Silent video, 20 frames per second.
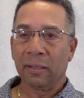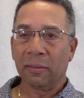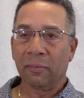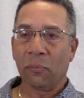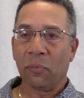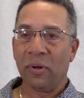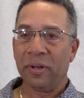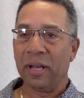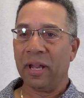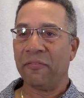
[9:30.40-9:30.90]

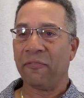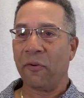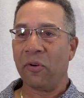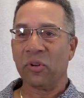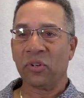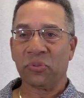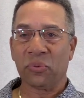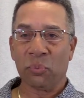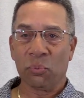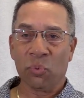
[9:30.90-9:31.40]
when they
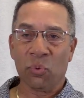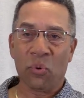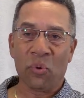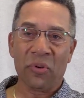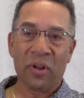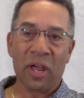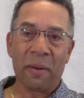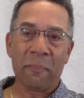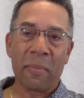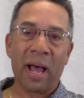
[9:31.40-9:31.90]
first
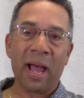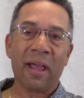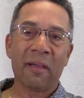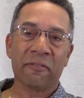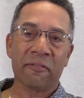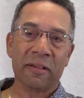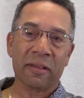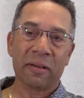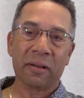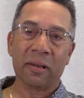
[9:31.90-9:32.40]
ruled on my
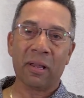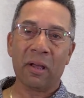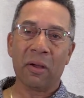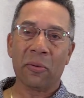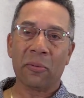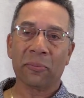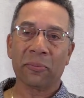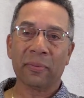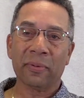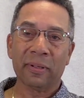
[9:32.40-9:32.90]
event
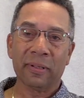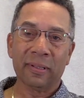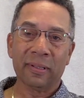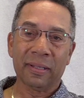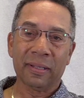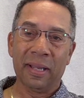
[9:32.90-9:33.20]
alone.